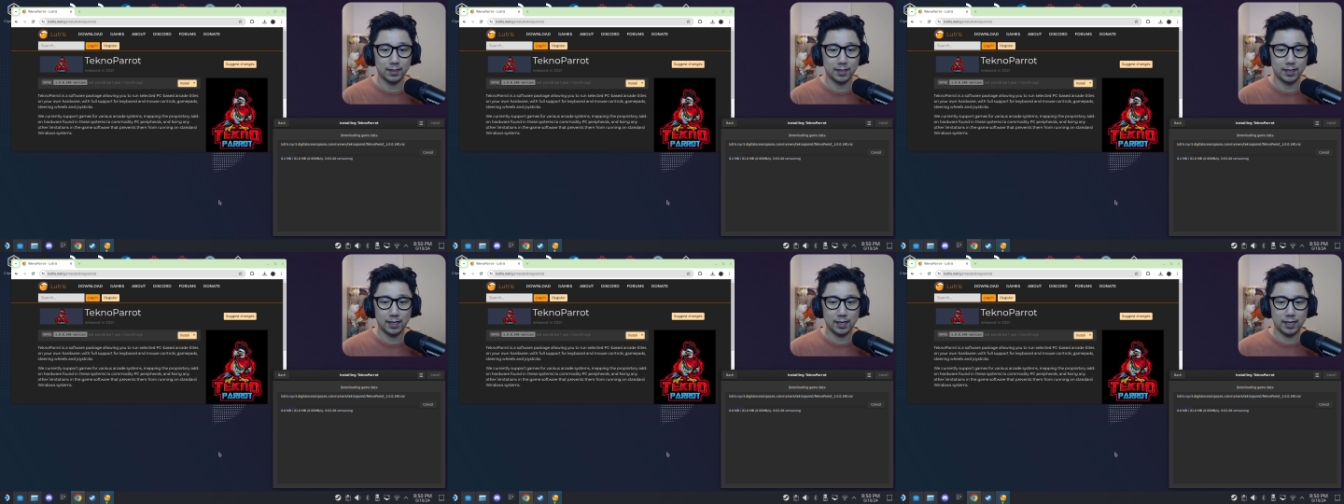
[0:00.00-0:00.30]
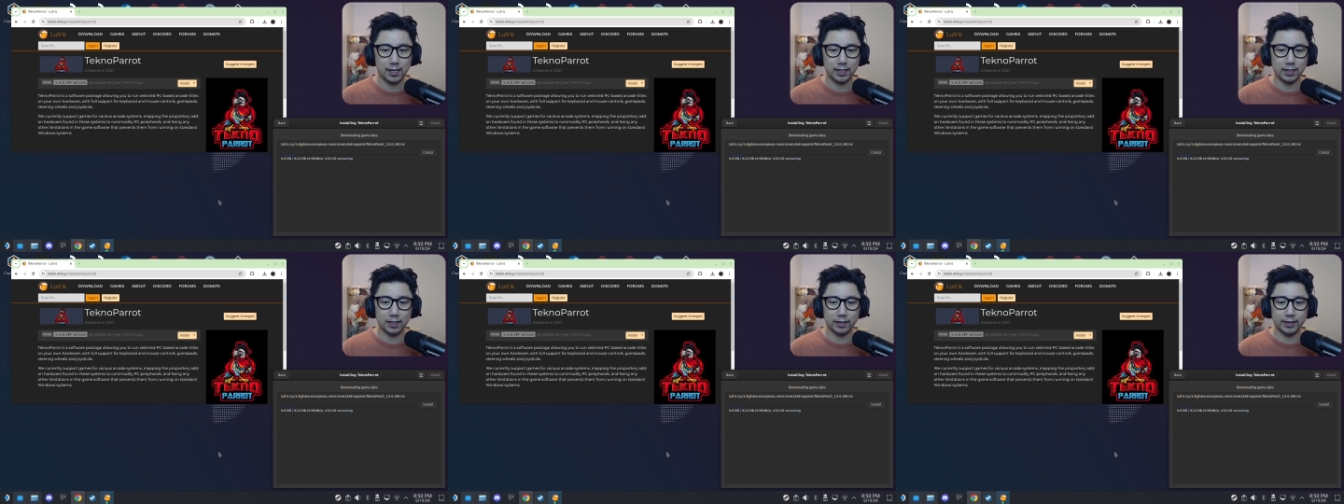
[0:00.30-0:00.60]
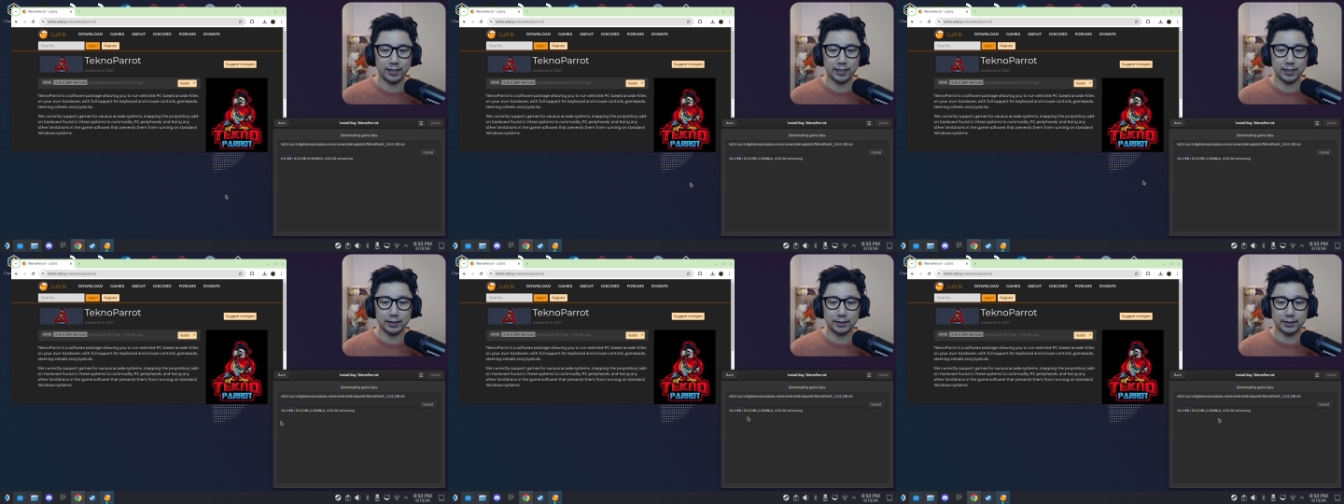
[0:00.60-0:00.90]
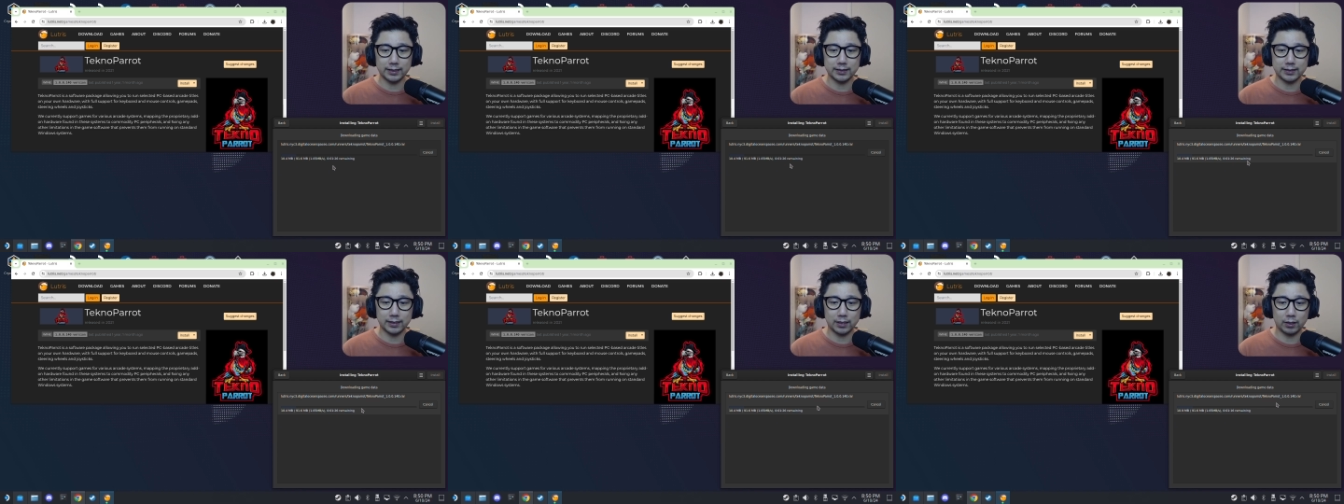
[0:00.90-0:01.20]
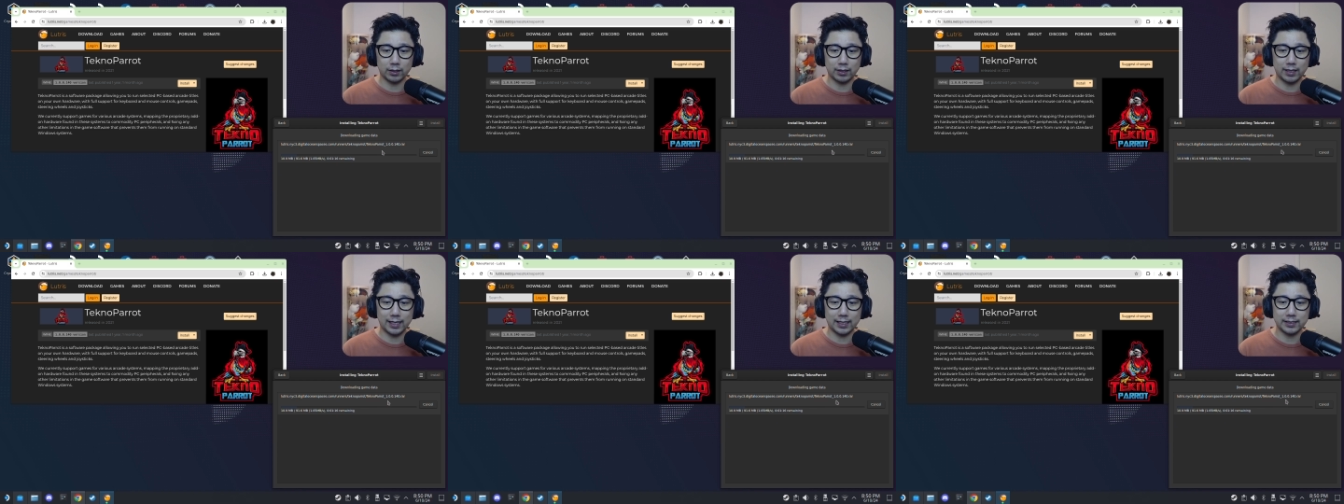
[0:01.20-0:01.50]
And I think this
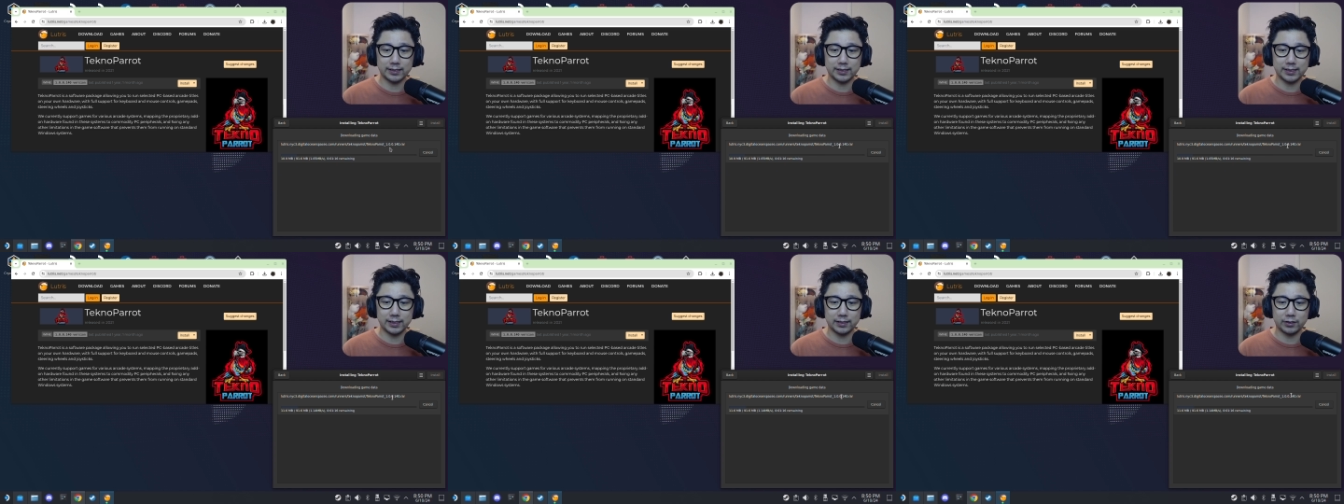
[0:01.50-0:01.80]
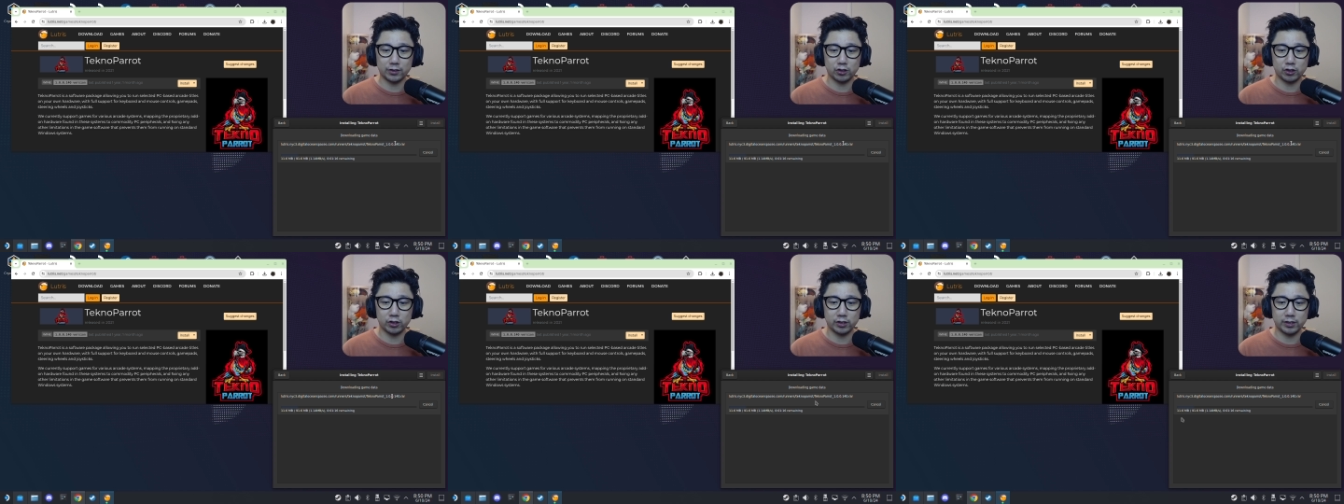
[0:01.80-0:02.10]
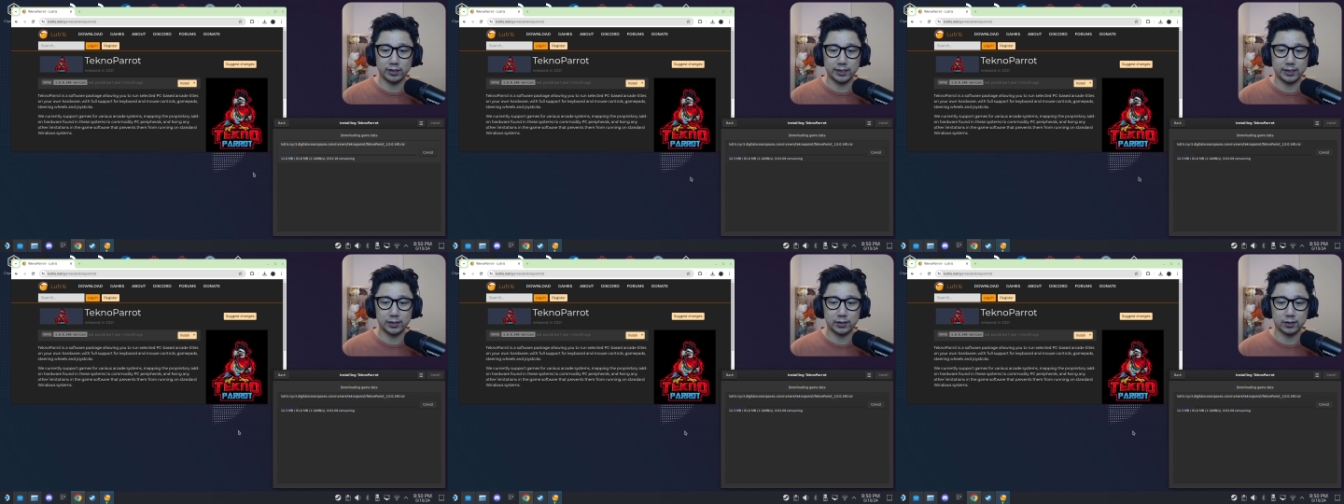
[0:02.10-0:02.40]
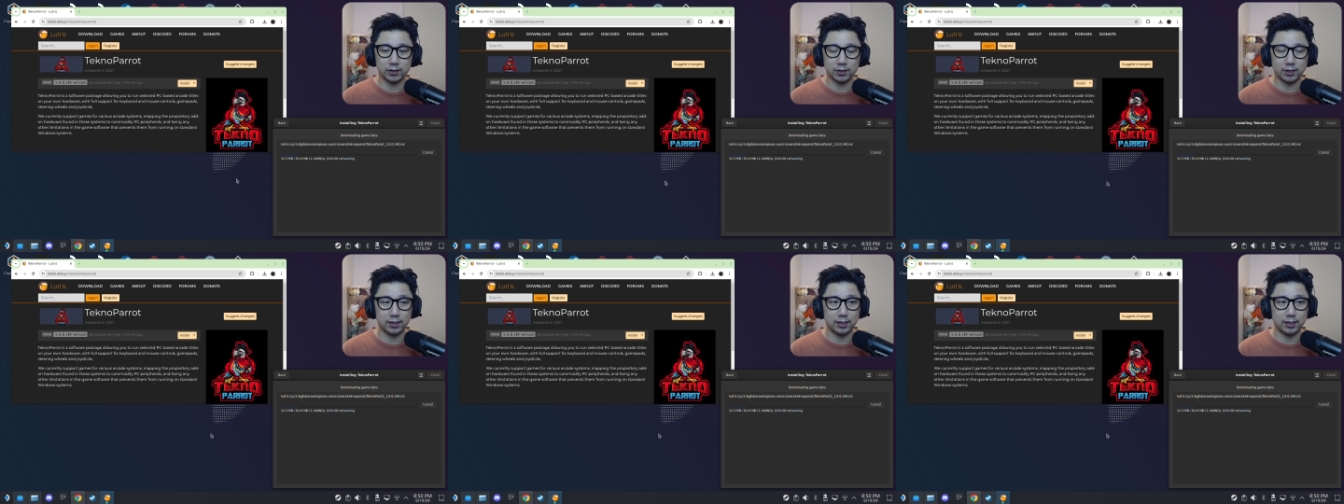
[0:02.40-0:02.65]
Legacy Edition is